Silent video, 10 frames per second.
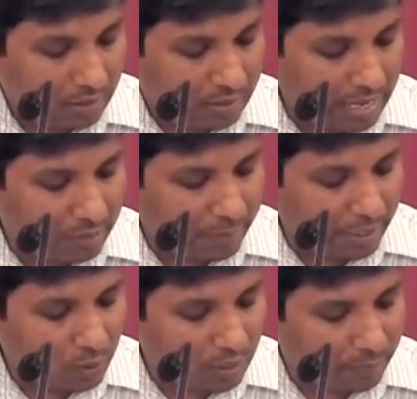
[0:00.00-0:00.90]
Take my
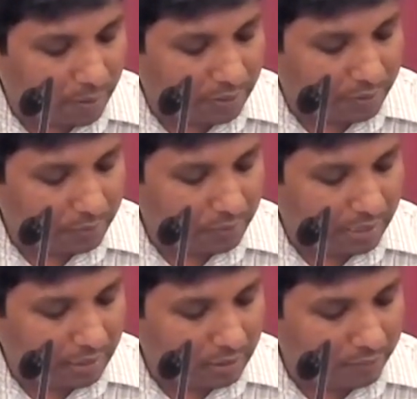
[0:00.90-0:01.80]
yoke upon you
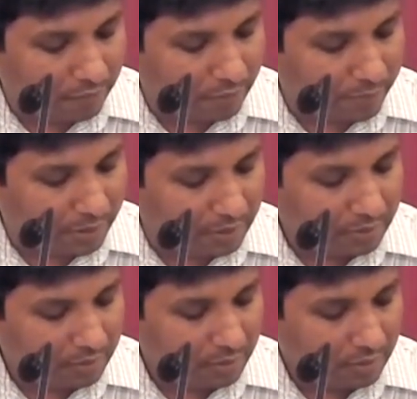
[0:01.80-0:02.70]
and learn from me,
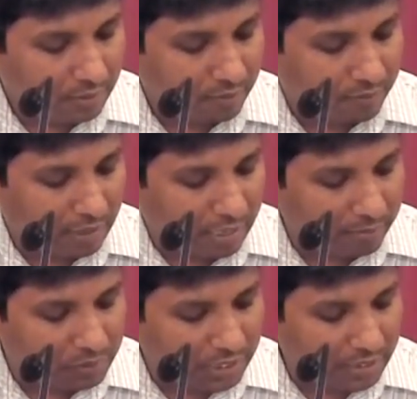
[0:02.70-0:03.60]
for I
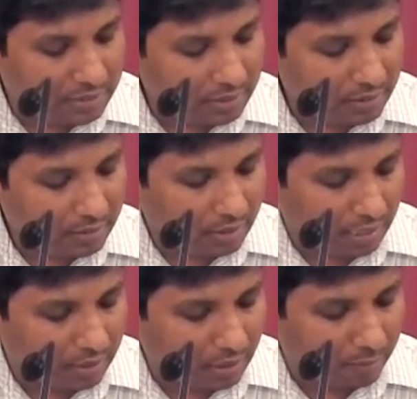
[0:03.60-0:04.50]
am gentle
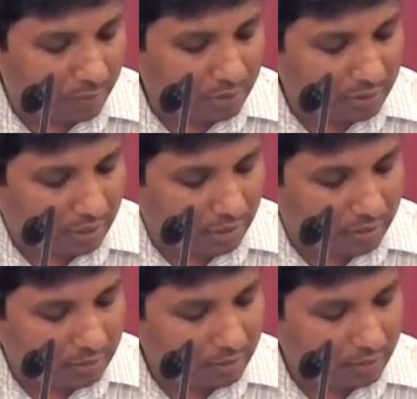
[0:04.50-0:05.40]
and humble in
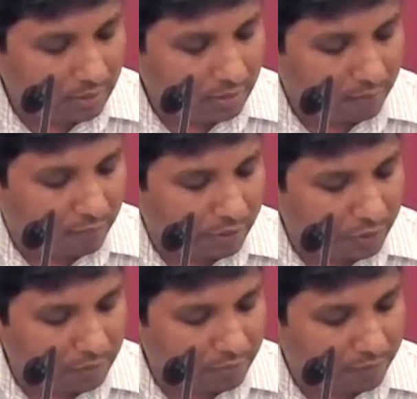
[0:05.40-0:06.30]
heart, for
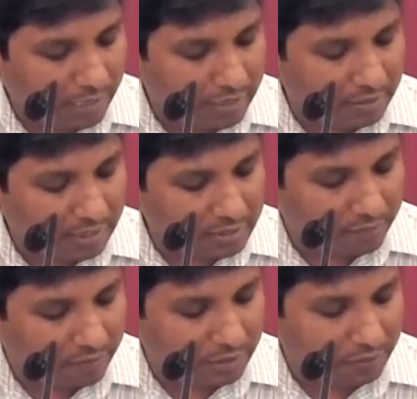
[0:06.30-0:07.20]
you will find rest
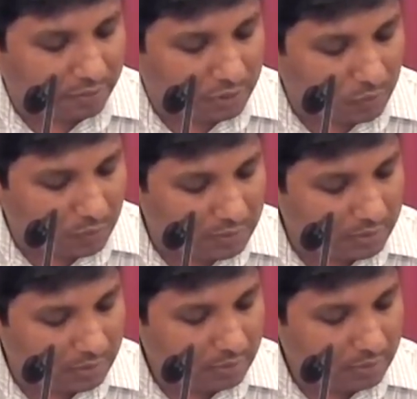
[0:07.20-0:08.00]
for your souls.